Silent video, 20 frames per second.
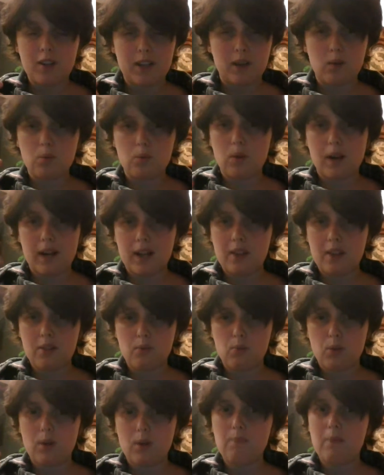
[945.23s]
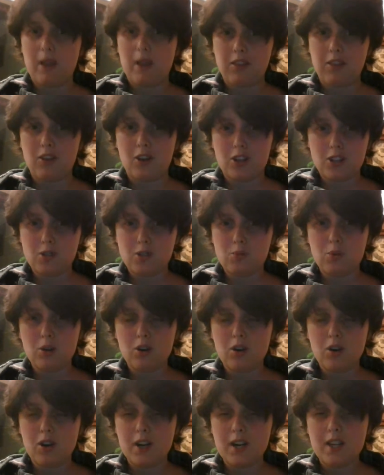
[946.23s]
like what my thoughts
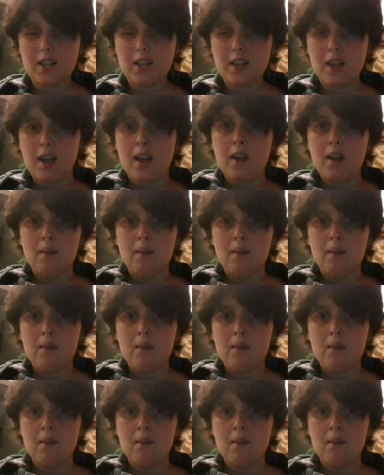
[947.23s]
were on it,